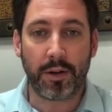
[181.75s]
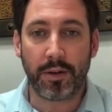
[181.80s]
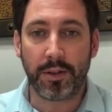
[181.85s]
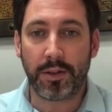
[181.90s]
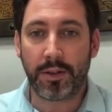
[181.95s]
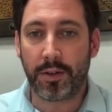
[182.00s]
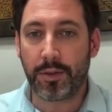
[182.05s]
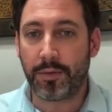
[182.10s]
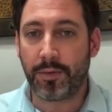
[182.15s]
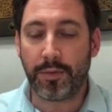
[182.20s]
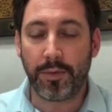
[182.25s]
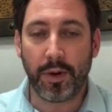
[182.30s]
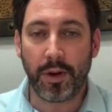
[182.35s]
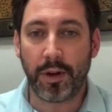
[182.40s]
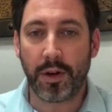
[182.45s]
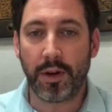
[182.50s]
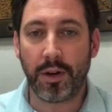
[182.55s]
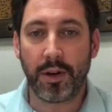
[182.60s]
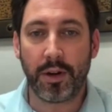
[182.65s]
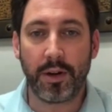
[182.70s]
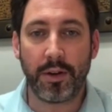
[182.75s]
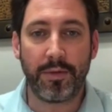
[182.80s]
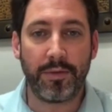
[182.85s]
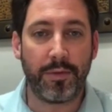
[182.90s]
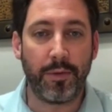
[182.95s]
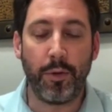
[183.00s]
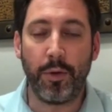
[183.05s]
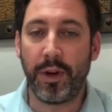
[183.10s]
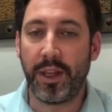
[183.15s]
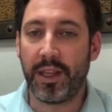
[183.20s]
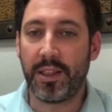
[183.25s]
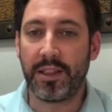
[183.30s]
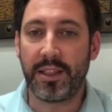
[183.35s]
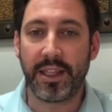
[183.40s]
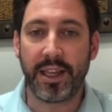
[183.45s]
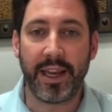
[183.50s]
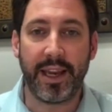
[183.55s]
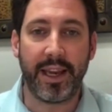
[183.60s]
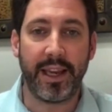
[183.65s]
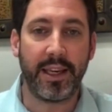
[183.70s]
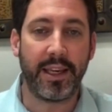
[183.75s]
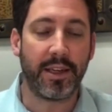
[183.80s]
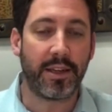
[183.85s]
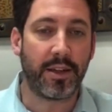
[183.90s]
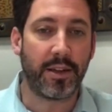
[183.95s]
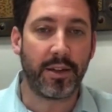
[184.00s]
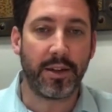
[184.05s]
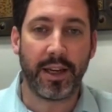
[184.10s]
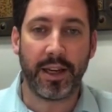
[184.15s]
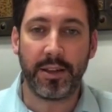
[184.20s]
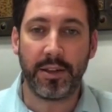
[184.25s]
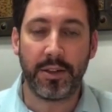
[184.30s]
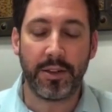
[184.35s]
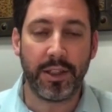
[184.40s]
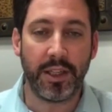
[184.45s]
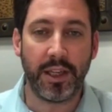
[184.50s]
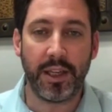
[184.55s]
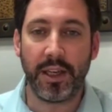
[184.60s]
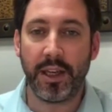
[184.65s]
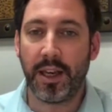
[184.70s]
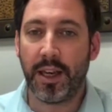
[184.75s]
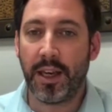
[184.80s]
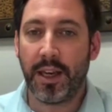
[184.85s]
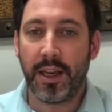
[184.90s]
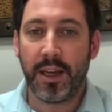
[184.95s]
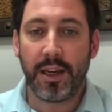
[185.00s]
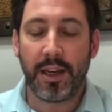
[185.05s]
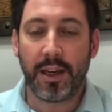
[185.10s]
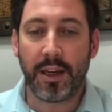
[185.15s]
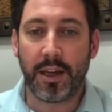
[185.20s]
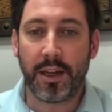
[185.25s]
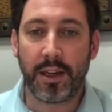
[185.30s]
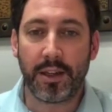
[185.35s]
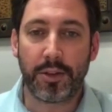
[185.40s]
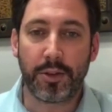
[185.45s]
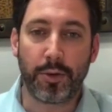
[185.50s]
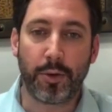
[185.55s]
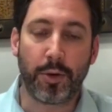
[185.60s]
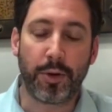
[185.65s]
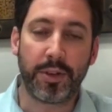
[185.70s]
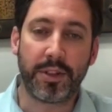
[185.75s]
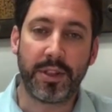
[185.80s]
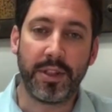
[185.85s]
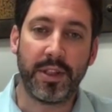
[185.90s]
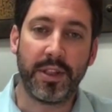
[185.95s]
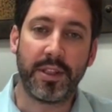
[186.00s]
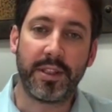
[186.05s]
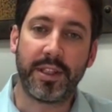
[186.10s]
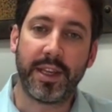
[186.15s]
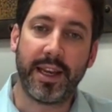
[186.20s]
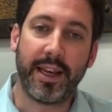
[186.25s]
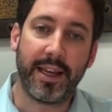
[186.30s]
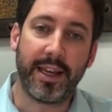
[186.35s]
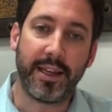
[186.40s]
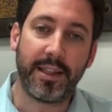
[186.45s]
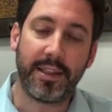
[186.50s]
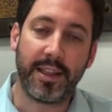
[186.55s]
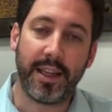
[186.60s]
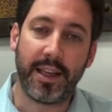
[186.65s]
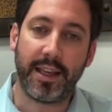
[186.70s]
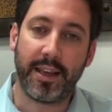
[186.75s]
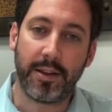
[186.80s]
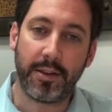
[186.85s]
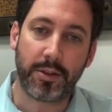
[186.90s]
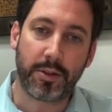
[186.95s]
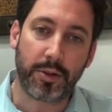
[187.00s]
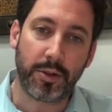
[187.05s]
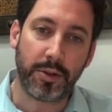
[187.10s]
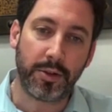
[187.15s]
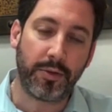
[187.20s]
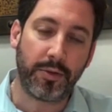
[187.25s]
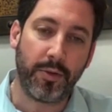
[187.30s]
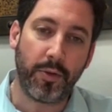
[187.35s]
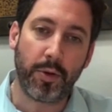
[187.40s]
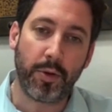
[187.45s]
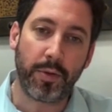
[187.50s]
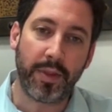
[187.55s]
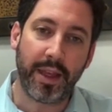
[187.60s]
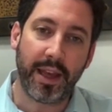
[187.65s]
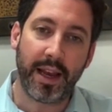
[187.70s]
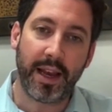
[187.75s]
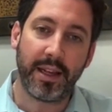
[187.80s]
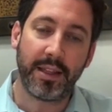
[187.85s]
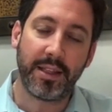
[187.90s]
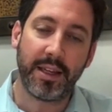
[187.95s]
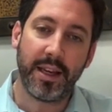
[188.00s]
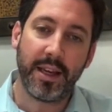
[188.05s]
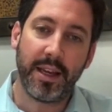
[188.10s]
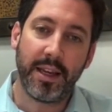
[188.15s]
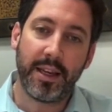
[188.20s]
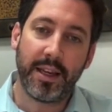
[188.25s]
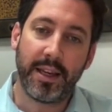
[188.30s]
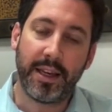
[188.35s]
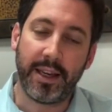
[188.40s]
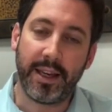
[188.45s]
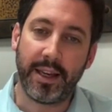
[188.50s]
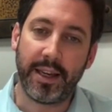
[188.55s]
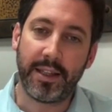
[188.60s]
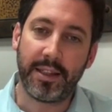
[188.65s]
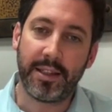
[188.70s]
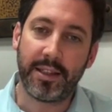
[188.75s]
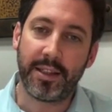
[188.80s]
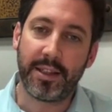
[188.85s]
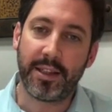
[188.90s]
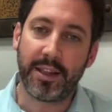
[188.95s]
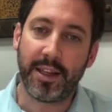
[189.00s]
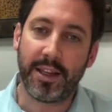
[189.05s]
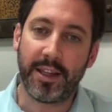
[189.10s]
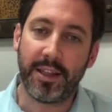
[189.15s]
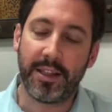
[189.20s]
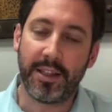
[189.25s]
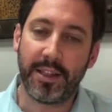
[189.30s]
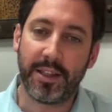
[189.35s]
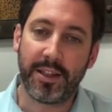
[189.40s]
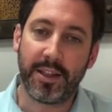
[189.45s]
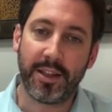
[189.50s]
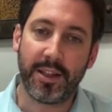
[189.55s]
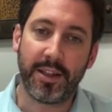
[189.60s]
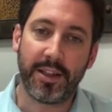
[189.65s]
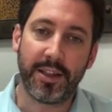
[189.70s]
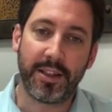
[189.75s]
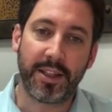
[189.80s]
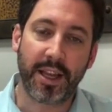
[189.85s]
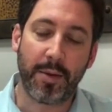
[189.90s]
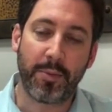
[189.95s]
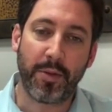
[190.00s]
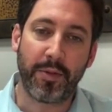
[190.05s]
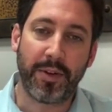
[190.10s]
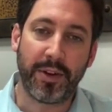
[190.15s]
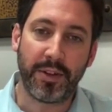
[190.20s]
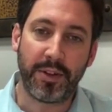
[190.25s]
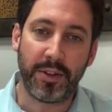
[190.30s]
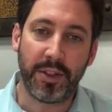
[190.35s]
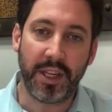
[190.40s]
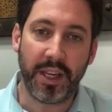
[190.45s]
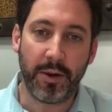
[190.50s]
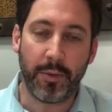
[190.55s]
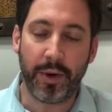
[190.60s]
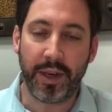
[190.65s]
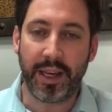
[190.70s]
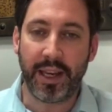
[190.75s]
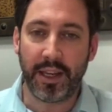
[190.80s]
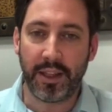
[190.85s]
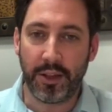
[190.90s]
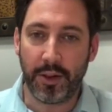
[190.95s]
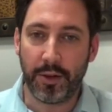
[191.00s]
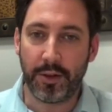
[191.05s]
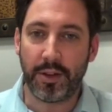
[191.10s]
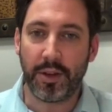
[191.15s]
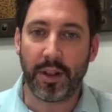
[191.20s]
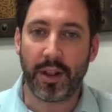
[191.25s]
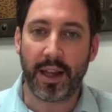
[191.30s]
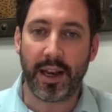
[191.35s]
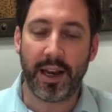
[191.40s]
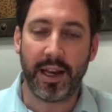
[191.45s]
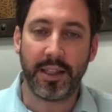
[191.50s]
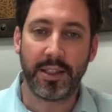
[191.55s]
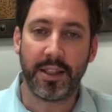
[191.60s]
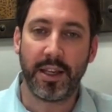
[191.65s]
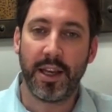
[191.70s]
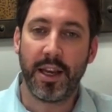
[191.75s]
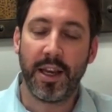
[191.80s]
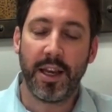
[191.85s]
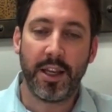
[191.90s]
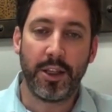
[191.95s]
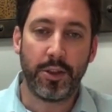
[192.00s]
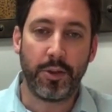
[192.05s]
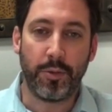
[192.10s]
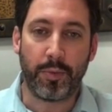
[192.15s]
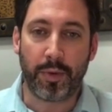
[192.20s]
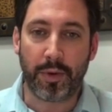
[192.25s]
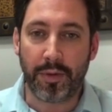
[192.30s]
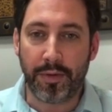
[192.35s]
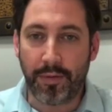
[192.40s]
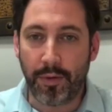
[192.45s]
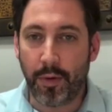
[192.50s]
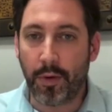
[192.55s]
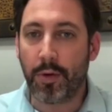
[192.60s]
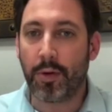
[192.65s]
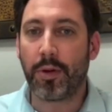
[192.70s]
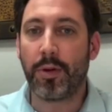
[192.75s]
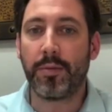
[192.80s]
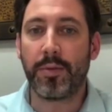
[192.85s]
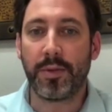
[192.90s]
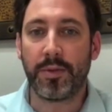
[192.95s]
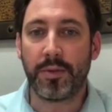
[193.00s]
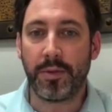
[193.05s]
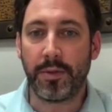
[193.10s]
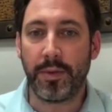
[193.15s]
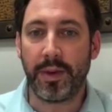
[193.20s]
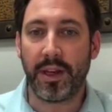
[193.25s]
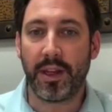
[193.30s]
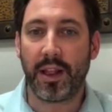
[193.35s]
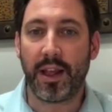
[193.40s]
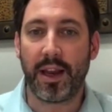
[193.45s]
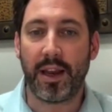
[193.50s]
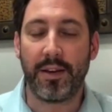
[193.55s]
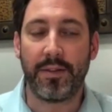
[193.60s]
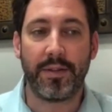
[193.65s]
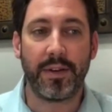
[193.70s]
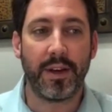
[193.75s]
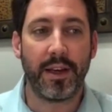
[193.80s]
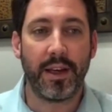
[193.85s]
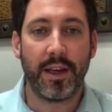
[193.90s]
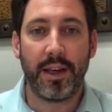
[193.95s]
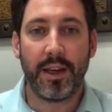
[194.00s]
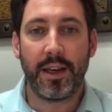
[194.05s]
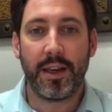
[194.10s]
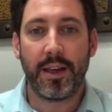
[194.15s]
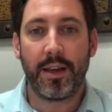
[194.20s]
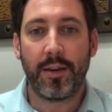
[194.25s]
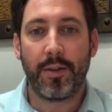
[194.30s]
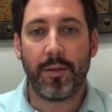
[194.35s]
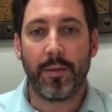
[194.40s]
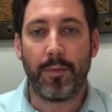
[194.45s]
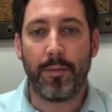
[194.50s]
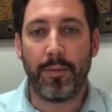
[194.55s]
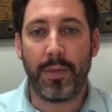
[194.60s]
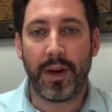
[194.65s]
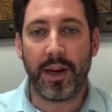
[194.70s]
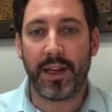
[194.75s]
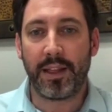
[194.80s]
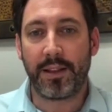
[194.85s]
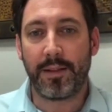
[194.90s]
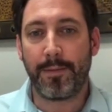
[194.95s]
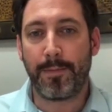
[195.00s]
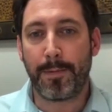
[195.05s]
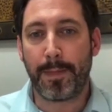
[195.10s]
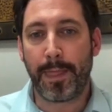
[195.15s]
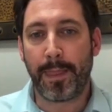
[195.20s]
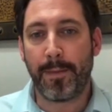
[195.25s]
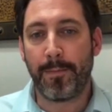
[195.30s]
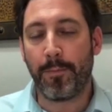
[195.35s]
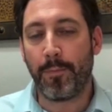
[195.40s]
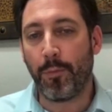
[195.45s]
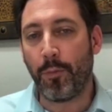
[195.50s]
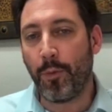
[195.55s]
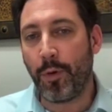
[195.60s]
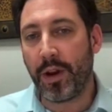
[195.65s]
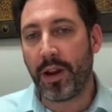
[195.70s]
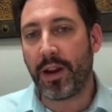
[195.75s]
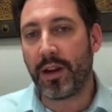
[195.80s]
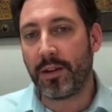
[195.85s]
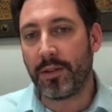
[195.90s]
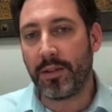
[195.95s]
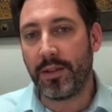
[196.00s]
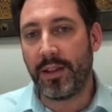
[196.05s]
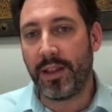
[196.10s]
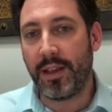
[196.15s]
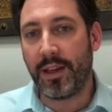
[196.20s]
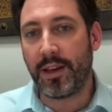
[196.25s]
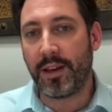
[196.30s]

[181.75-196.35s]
our food intake, our energy sources, and they can transform that in a type of energy we can utilize to perform and to be alive. But where